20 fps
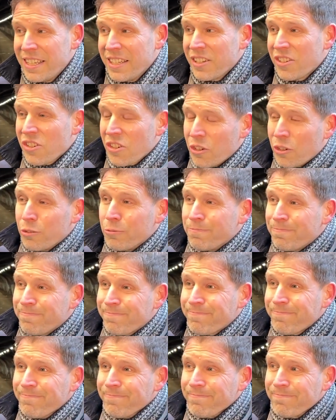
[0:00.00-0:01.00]
So
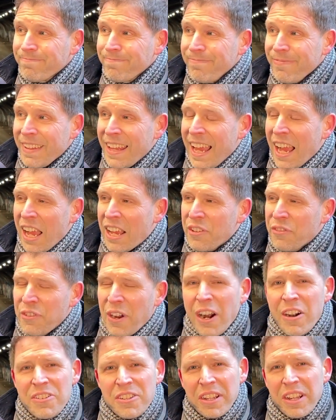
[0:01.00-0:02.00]
as
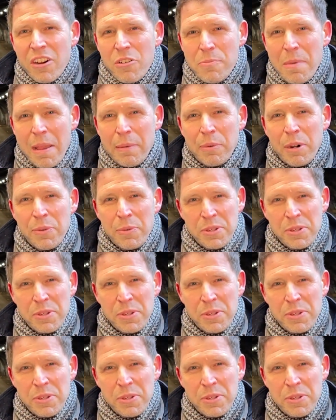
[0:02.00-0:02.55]
far as I can remember,